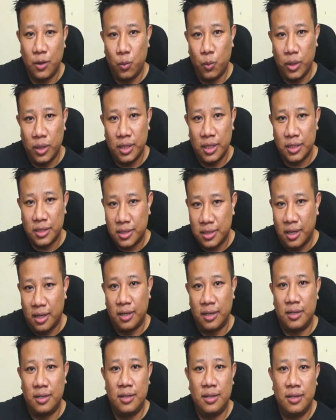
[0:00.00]
when they
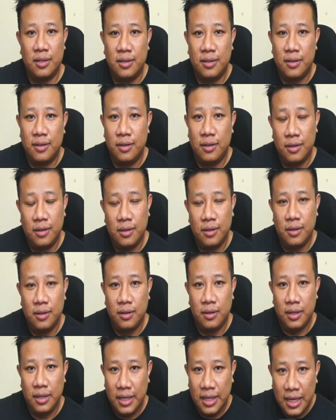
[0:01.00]
start.
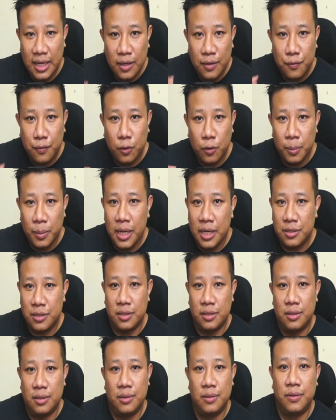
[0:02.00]

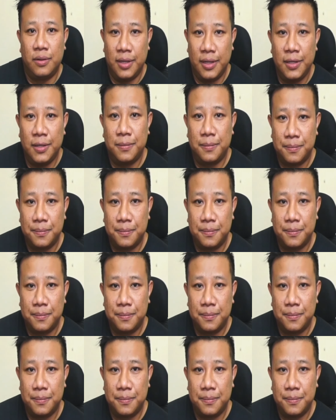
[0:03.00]
Information, right?